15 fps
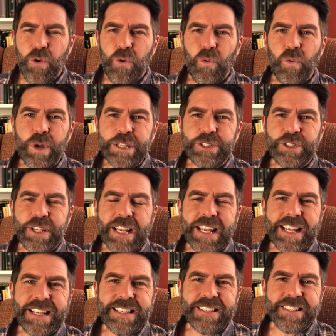which
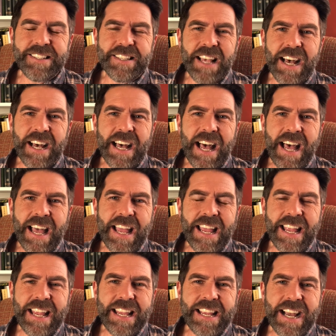is
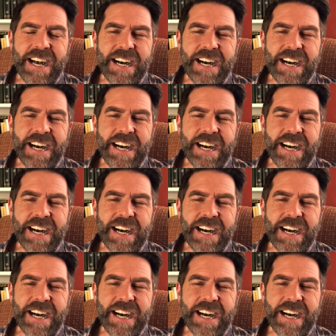a